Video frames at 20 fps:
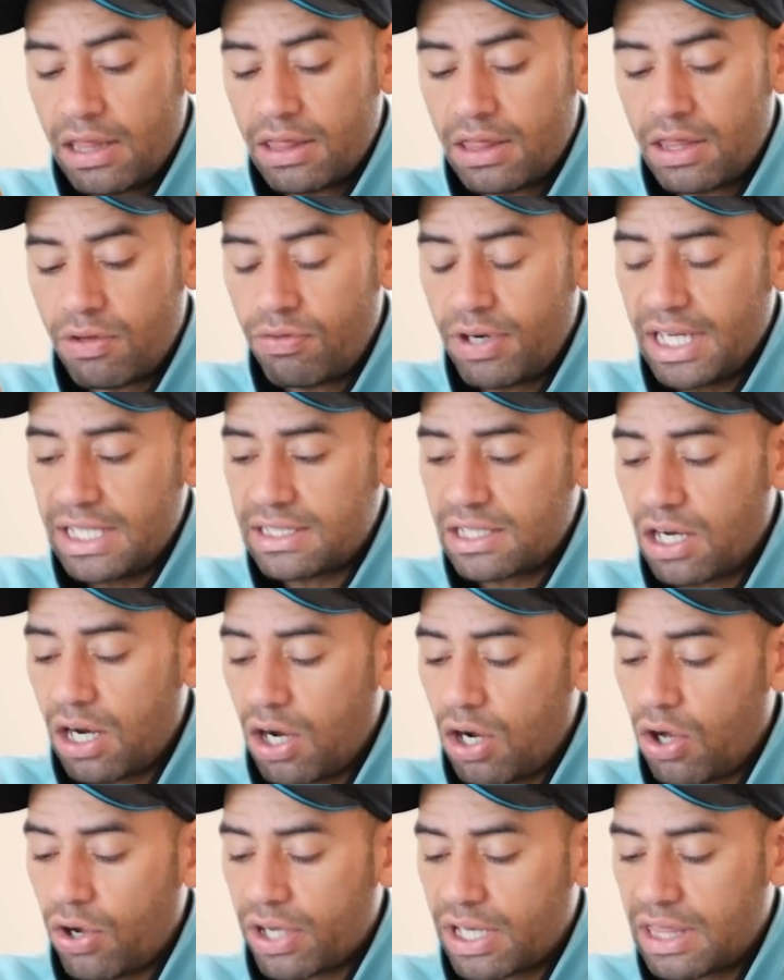The reason I
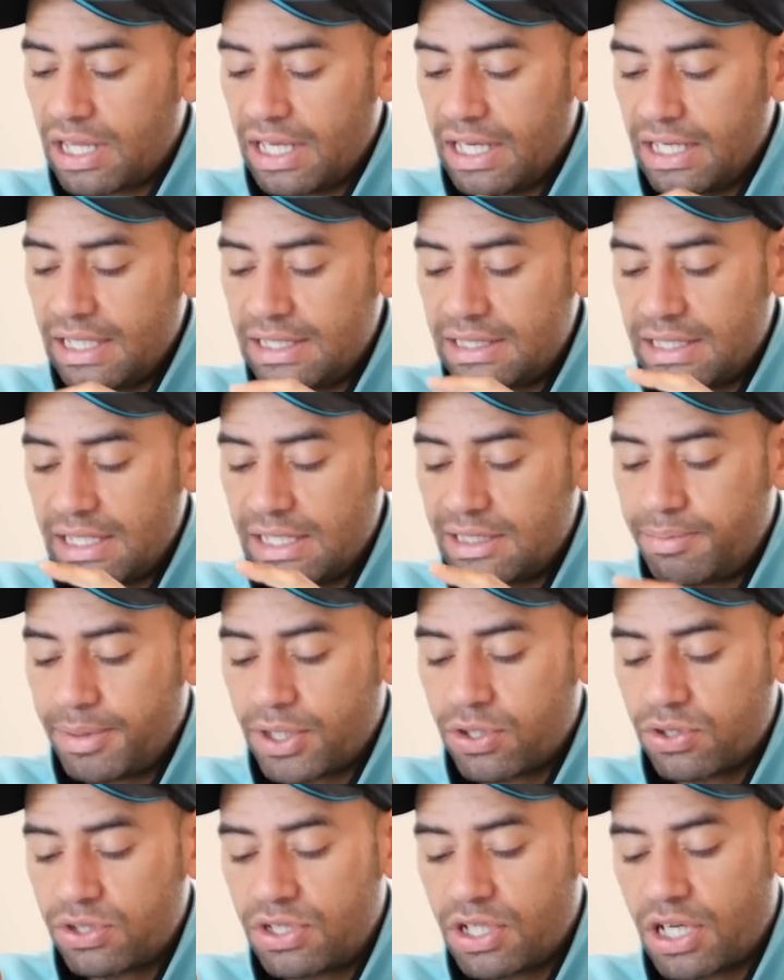like these is
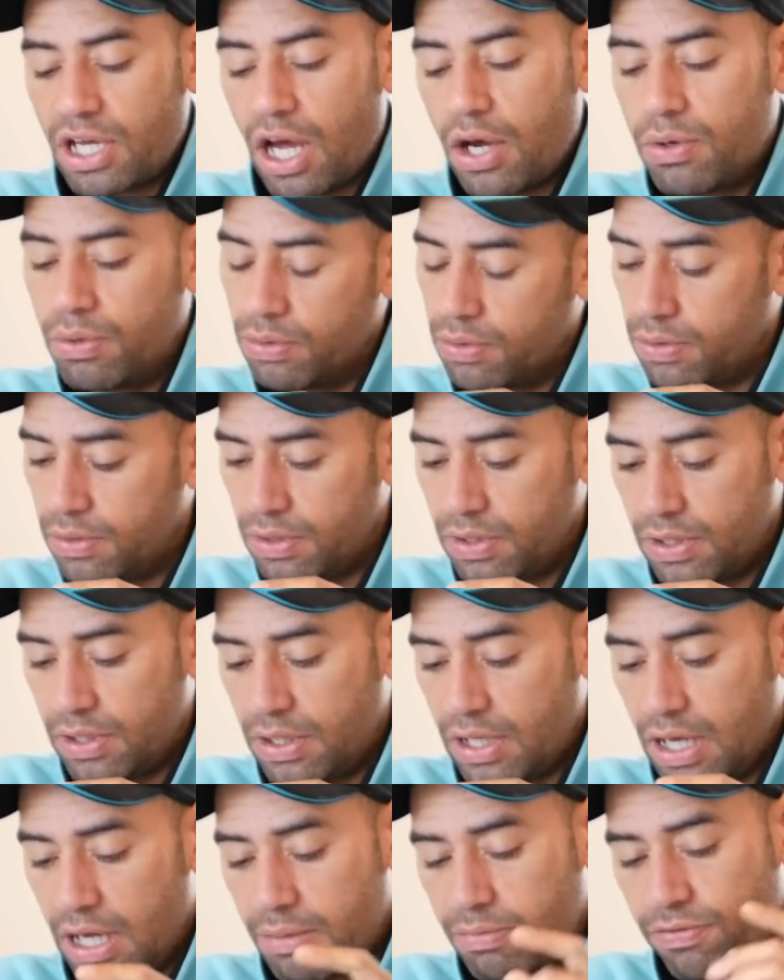because they go
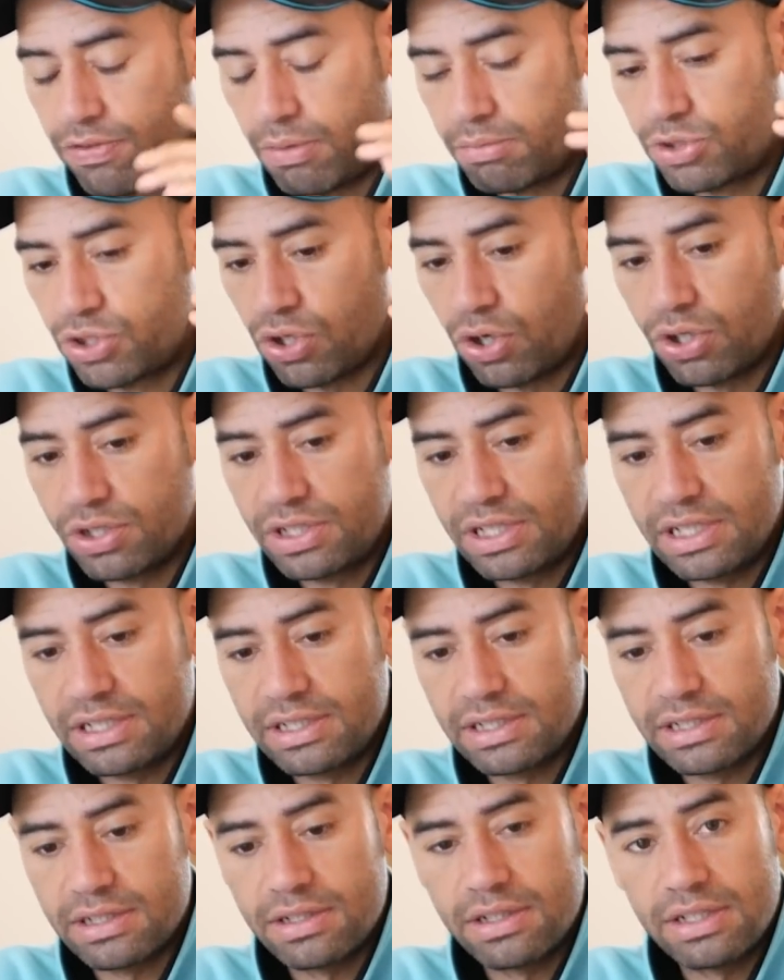from
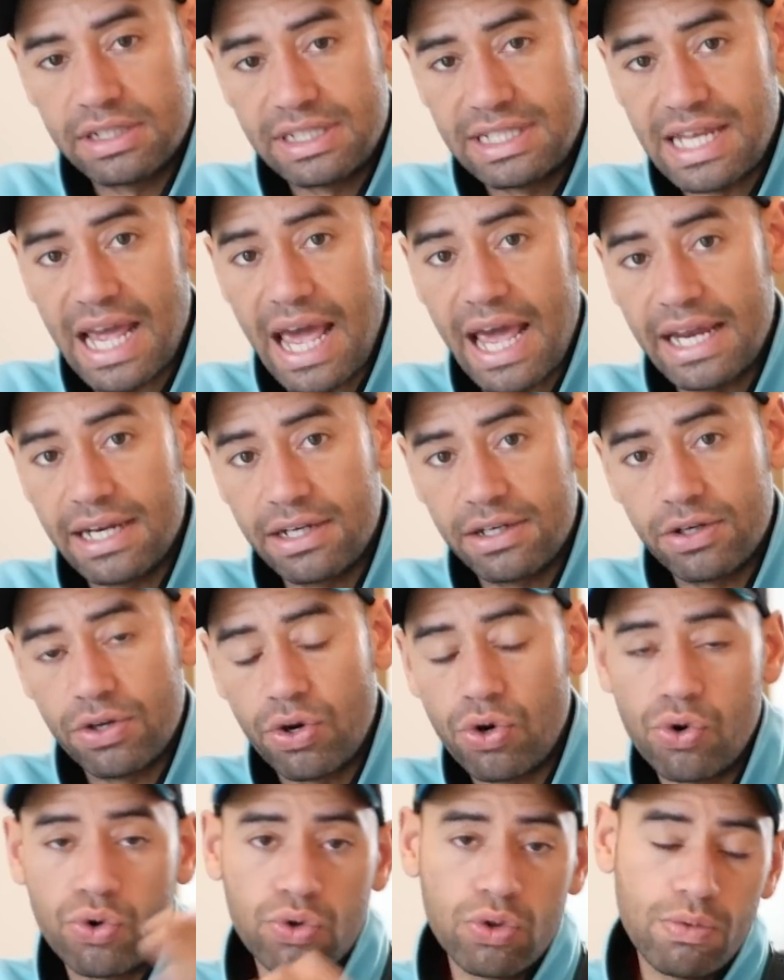sizes 10
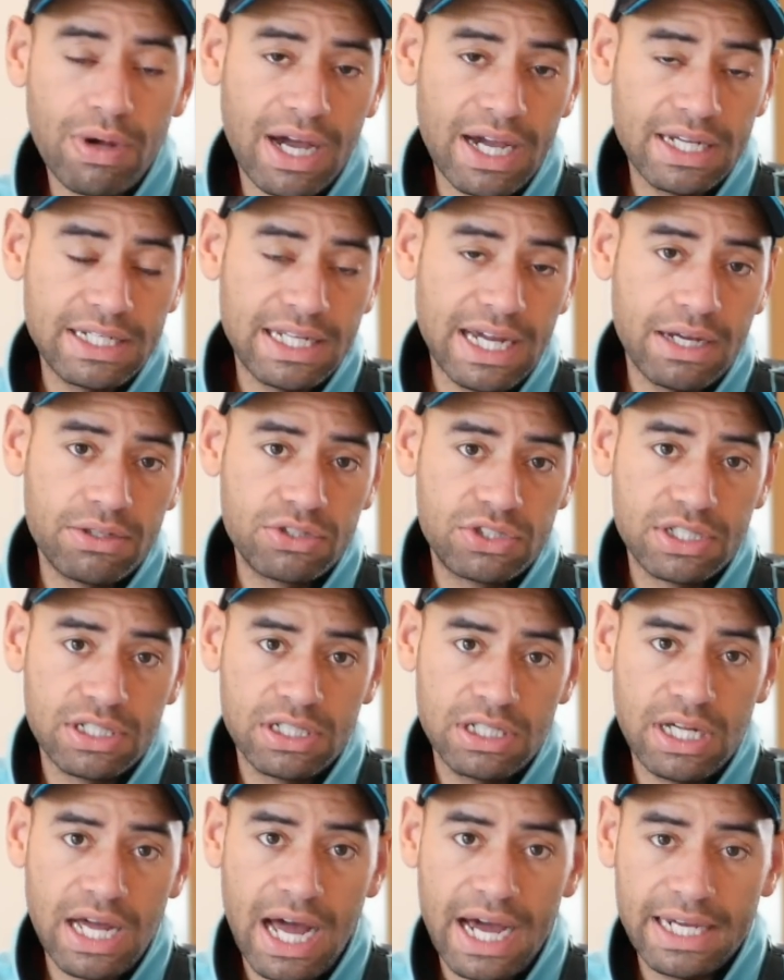all the way down
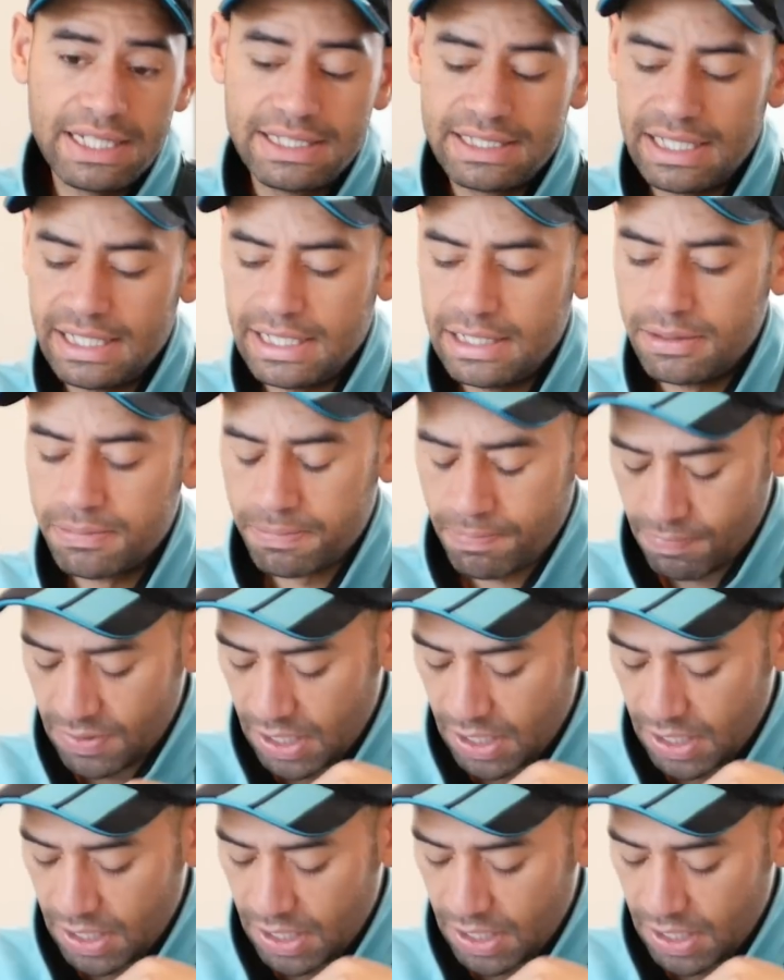to 18,